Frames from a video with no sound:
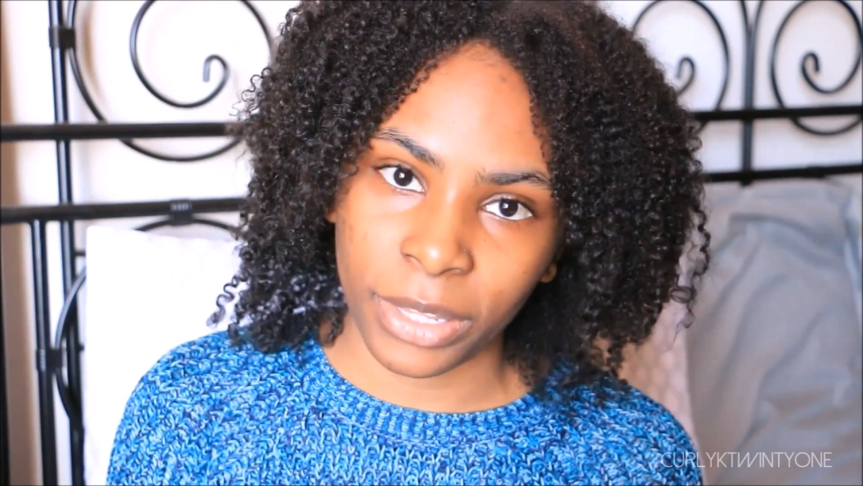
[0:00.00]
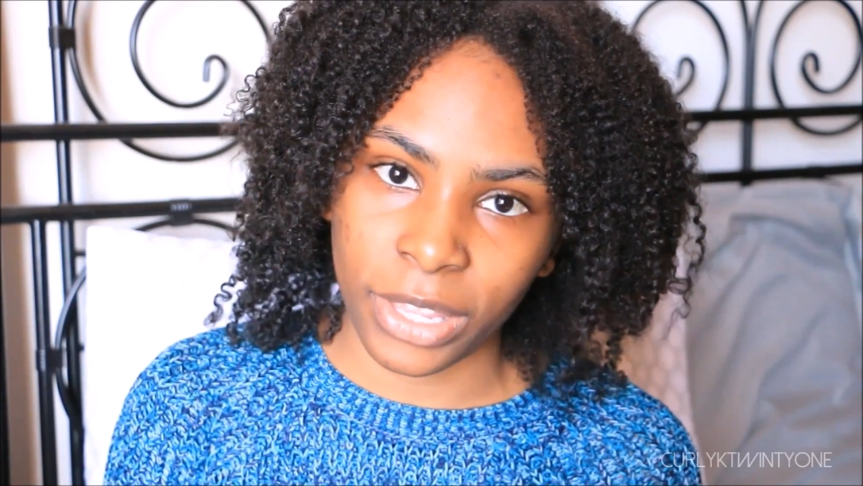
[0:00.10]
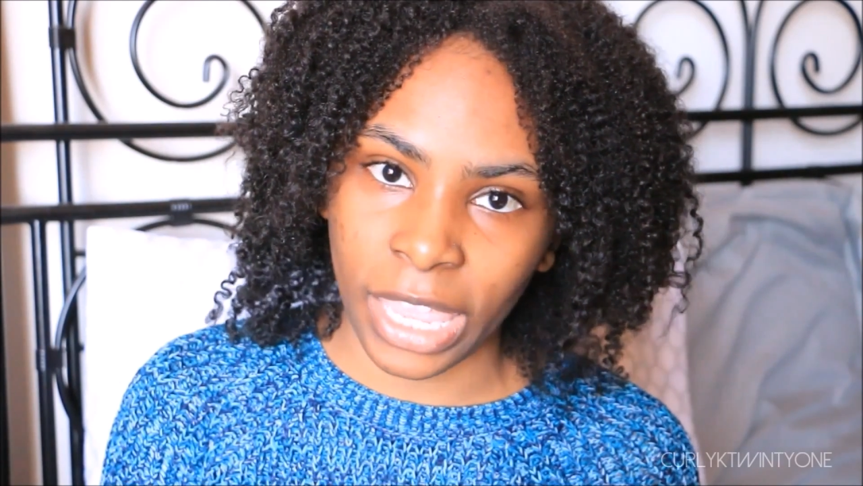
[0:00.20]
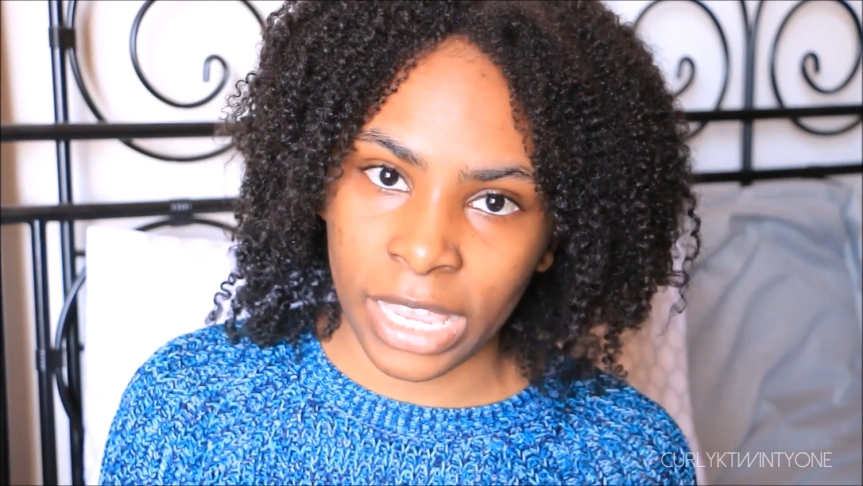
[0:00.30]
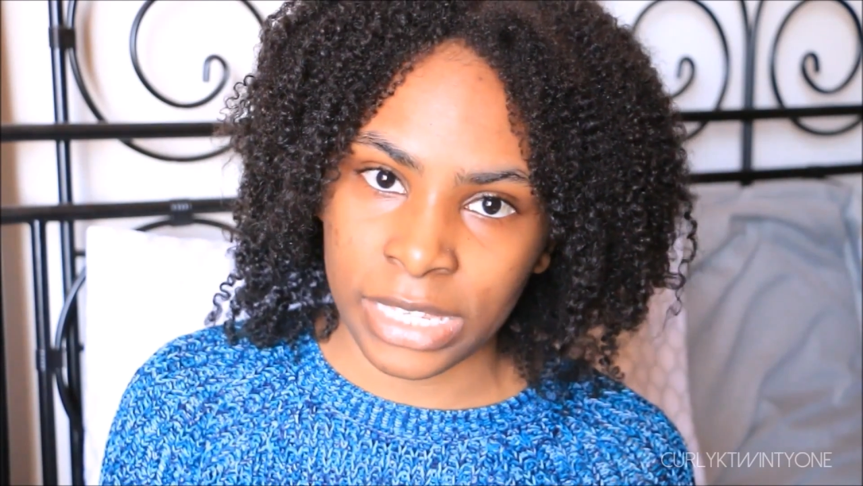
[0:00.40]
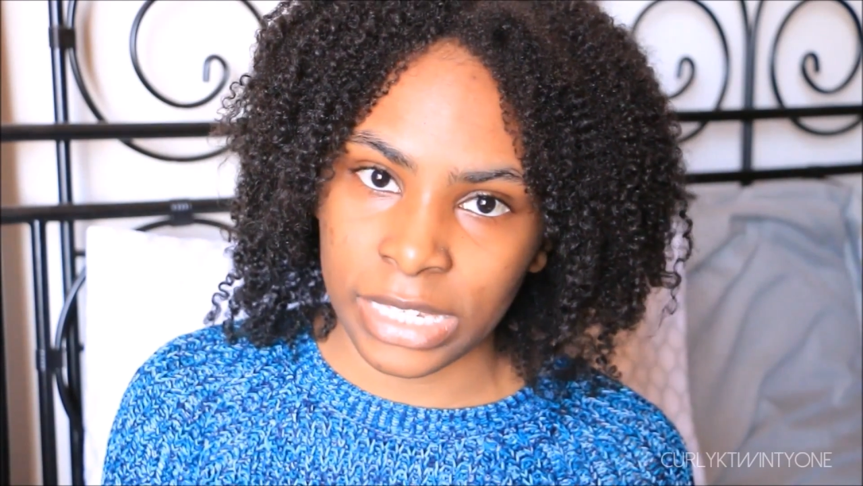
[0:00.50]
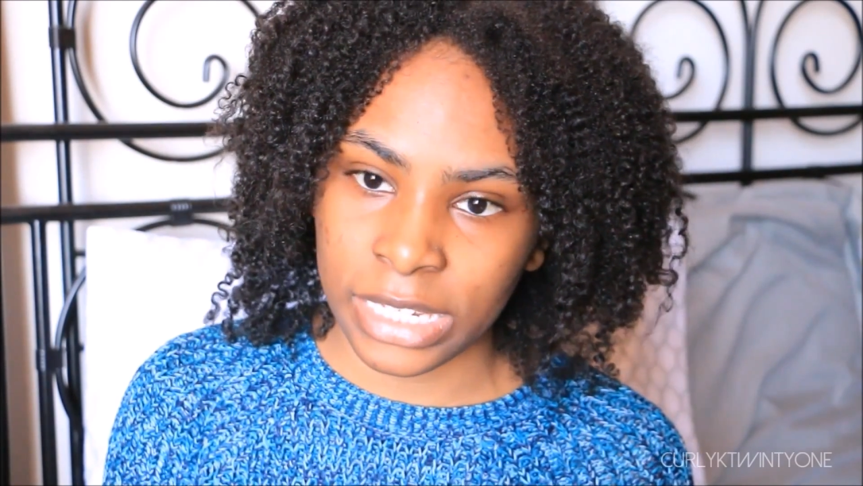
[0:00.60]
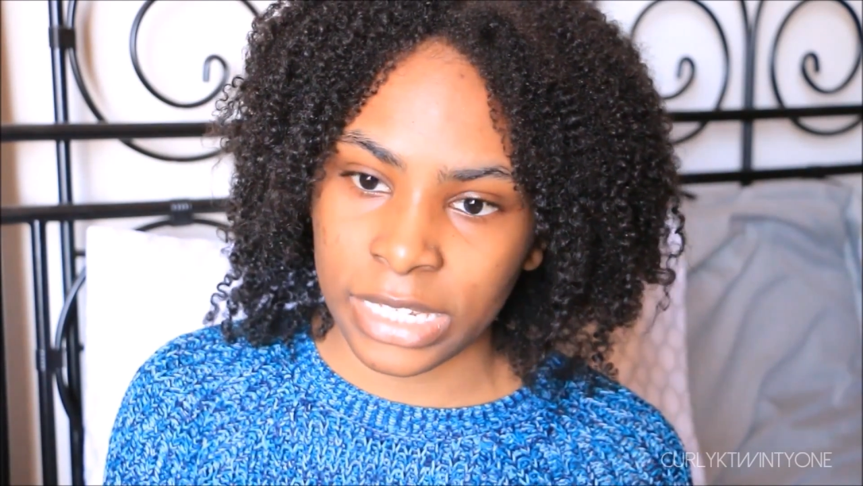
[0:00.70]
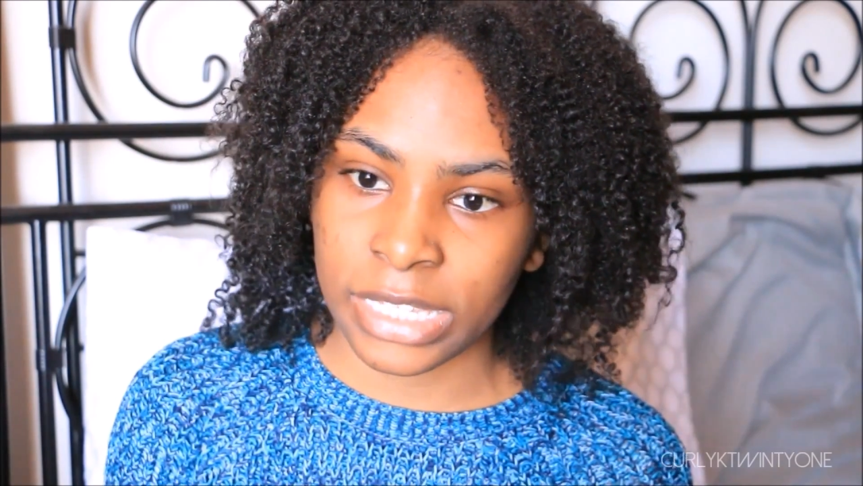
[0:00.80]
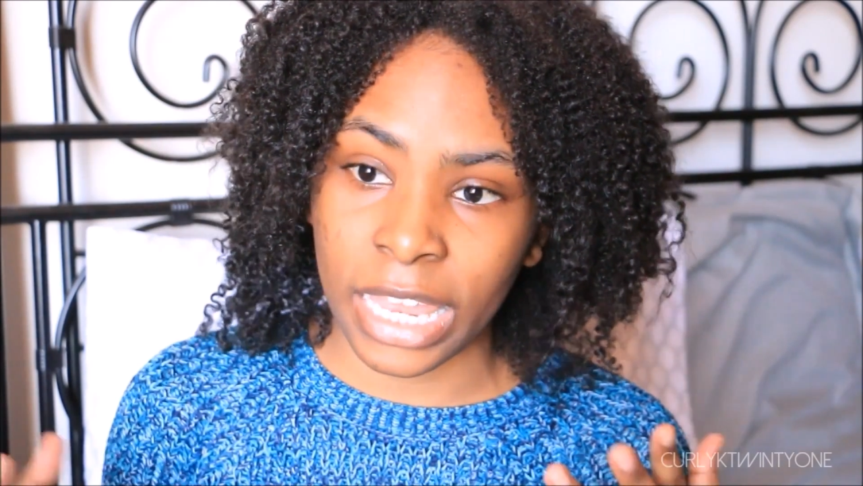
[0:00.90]

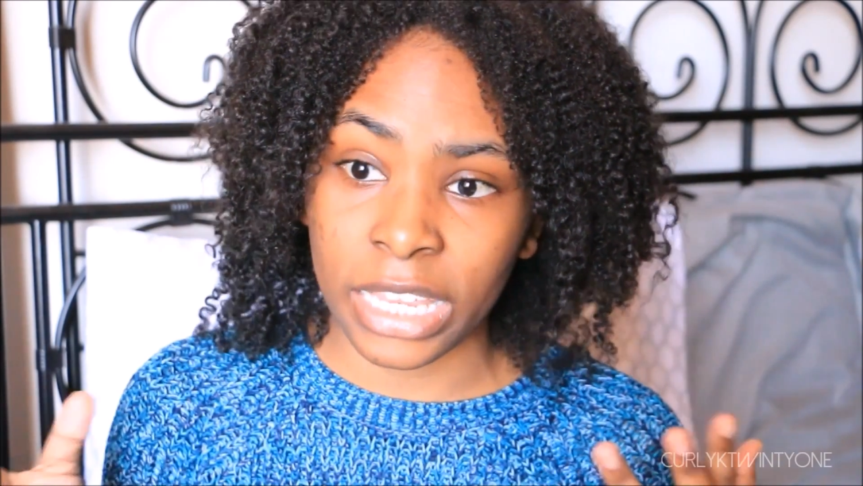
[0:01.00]
pillowcases,